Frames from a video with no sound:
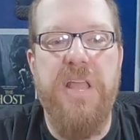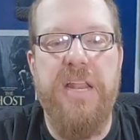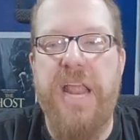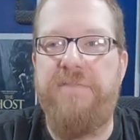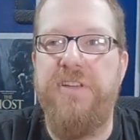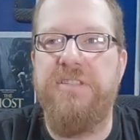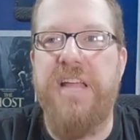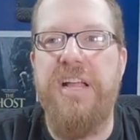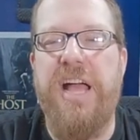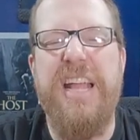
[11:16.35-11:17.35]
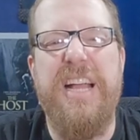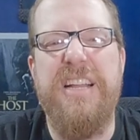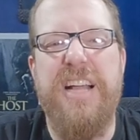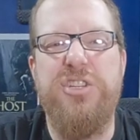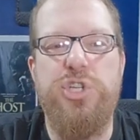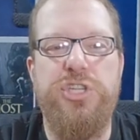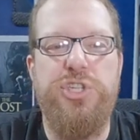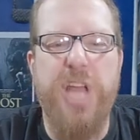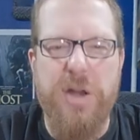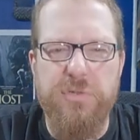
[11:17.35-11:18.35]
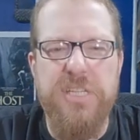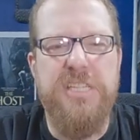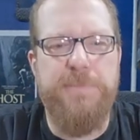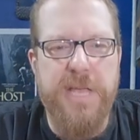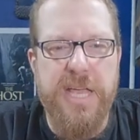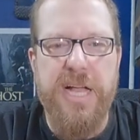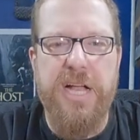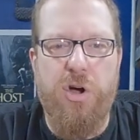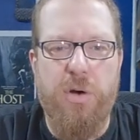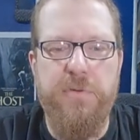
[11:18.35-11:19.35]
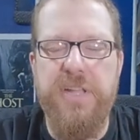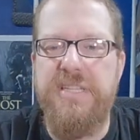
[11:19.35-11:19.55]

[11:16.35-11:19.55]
it, it, feels like like a, a, generally speaking like a horror movie.